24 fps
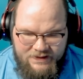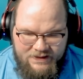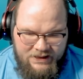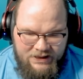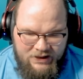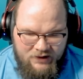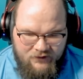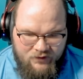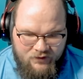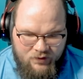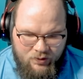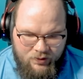And then,
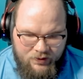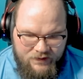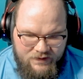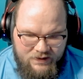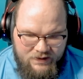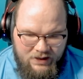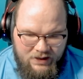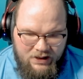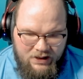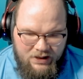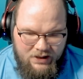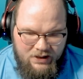of course,
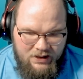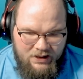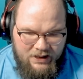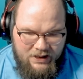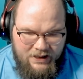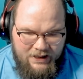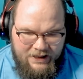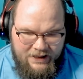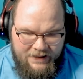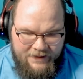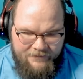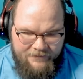
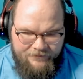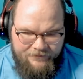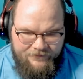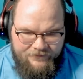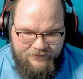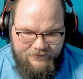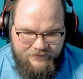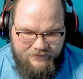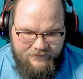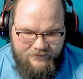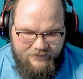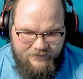the
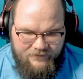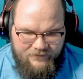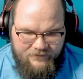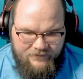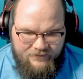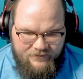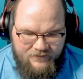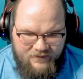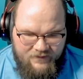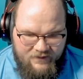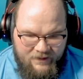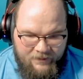
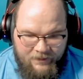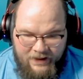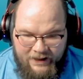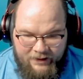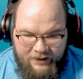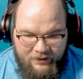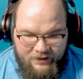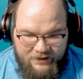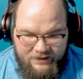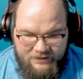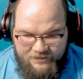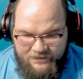
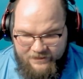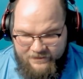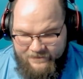pirate